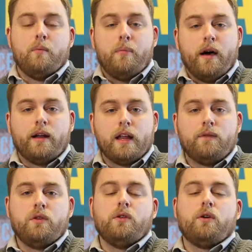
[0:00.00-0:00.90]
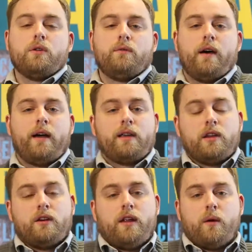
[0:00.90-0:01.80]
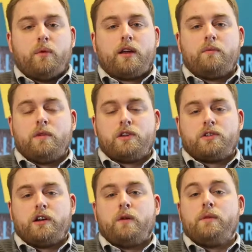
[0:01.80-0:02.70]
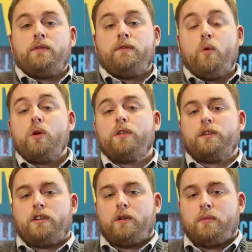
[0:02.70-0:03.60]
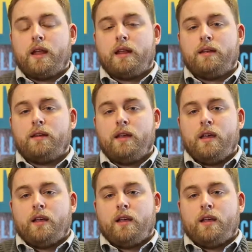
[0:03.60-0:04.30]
But if you notify your network administrator before they're terminated,